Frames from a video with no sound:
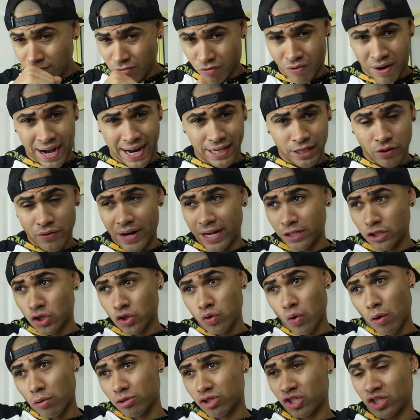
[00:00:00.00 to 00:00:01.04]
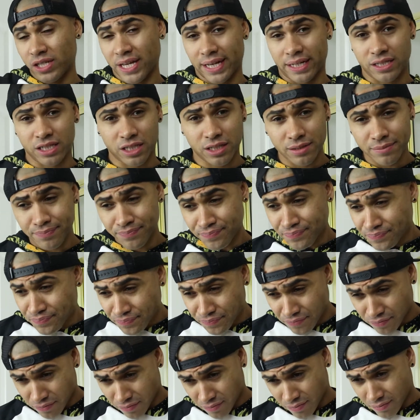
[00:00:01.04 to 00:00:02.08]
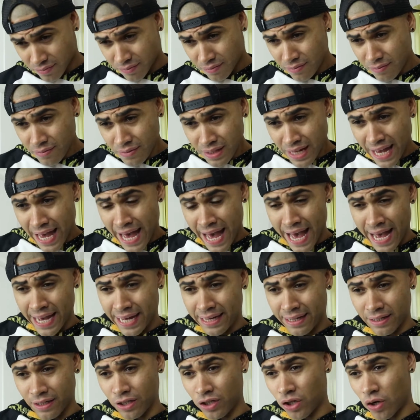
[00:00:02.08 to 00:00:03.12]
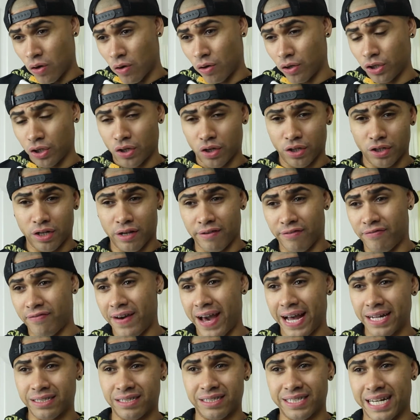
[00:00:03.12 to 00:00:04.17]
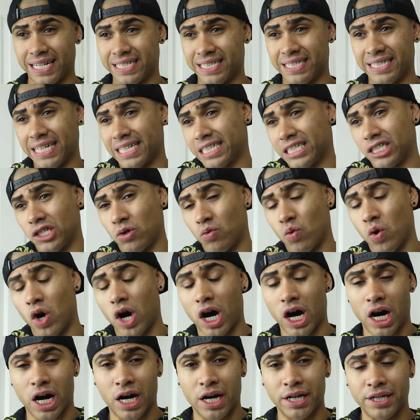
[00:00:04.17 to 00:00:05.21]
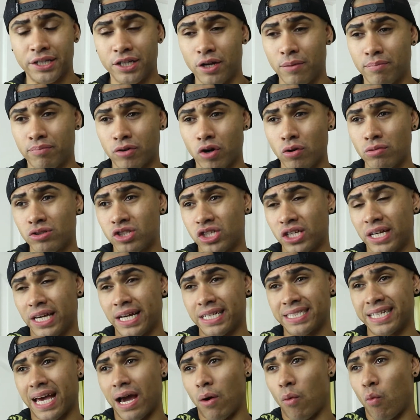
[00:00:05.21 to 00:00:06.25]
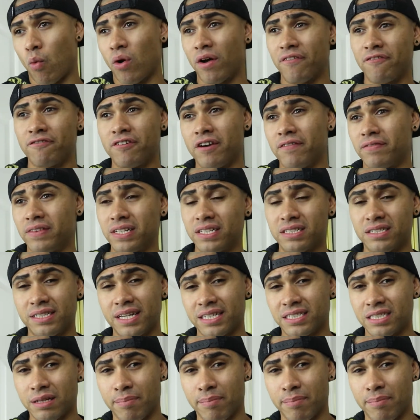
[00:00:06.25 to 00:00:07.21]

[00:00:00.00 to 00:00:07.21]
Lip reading: right, you're at 206, and you know your fat is at 61, your protein is at 156,